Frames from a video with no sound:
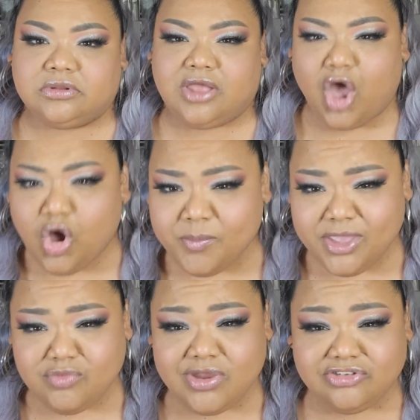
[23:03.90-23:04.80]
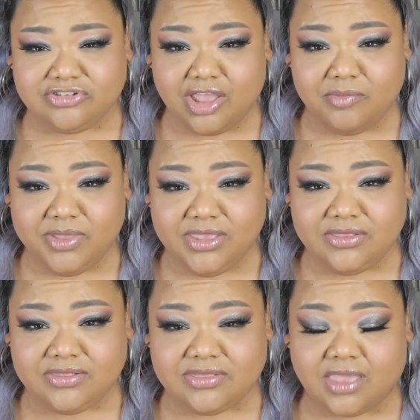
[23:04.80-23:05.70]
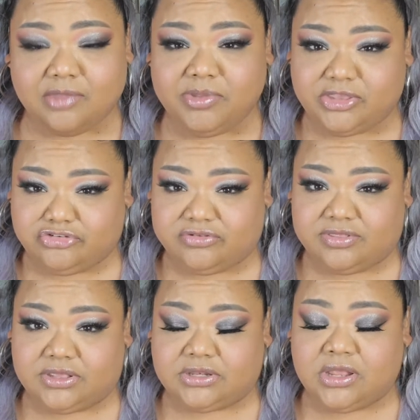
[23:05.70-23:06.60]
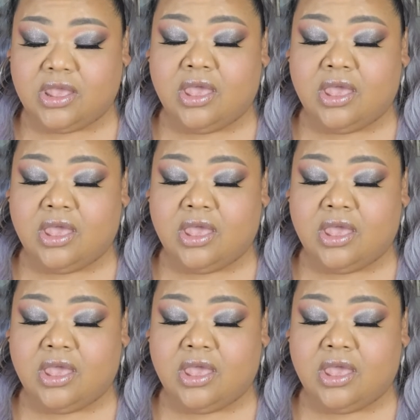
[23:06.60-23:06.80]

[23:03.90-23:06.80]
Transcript: Homemade ranch style beans. That could be interesting.